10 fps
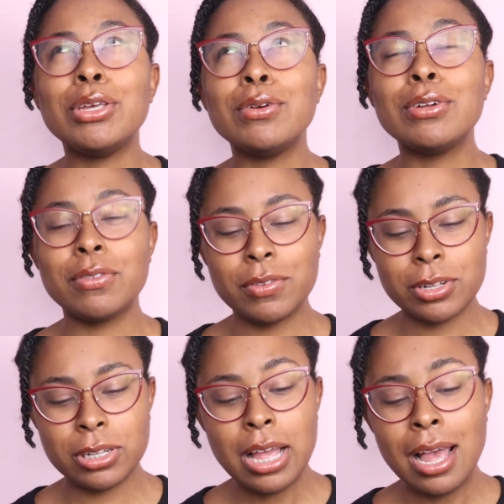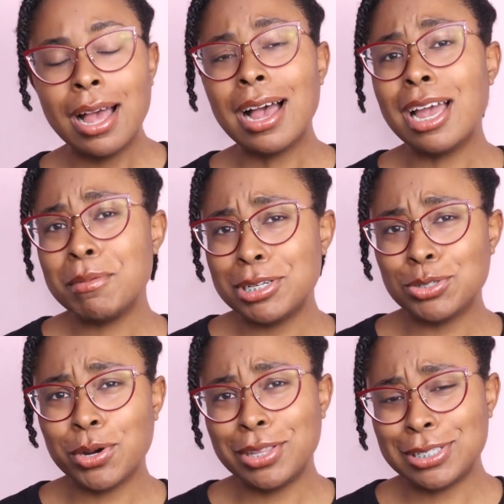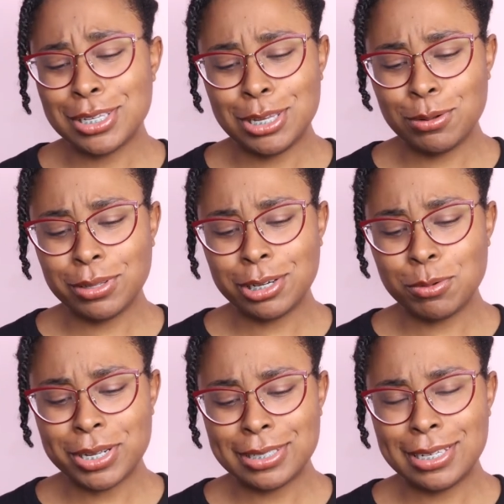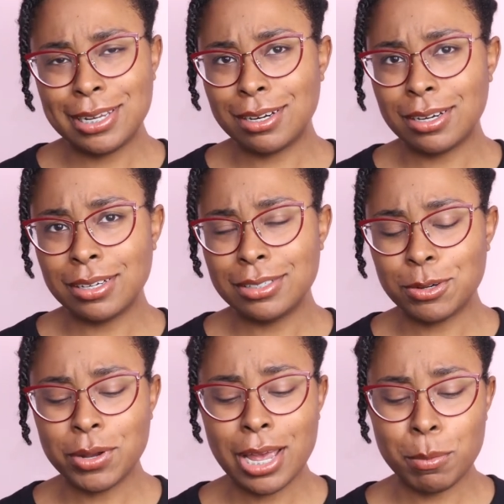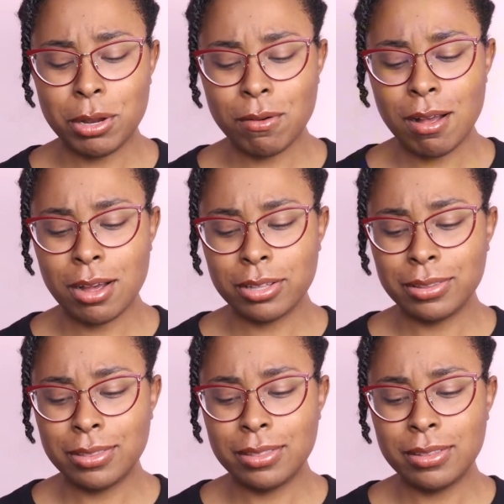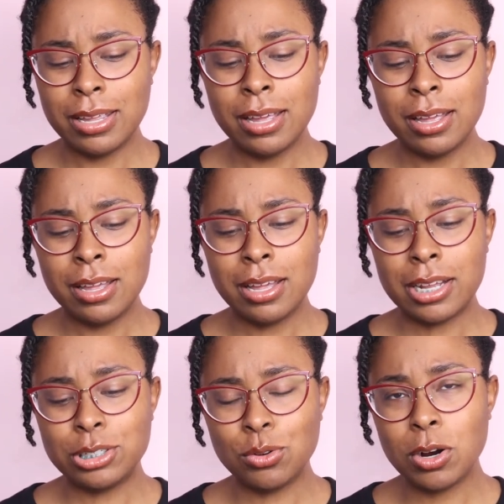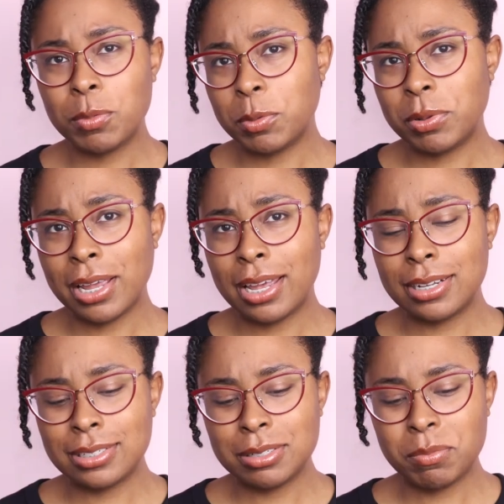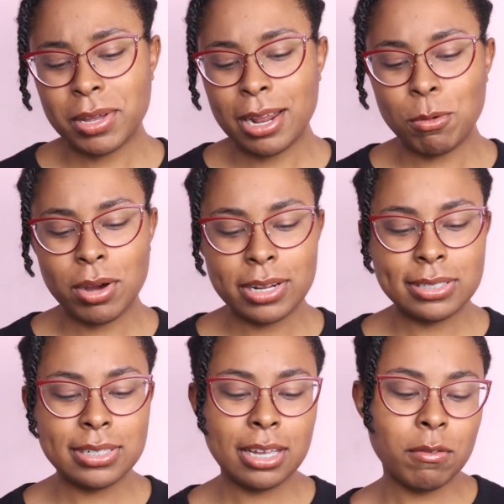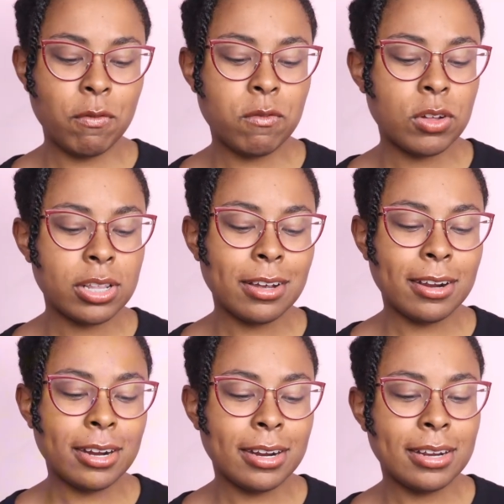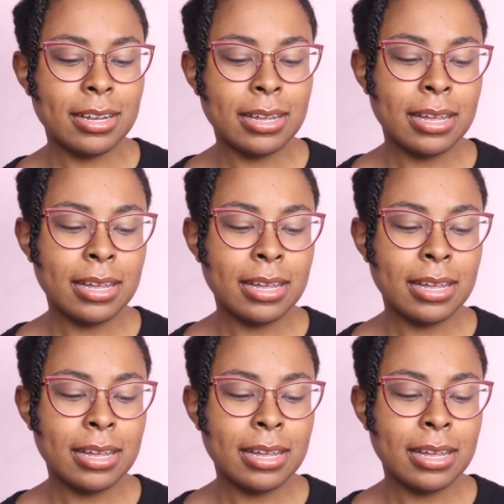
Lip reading: beautiful. I'm enjoying these cute little ones here, don't get me wrong. Adorable plant, but I want to see it fuller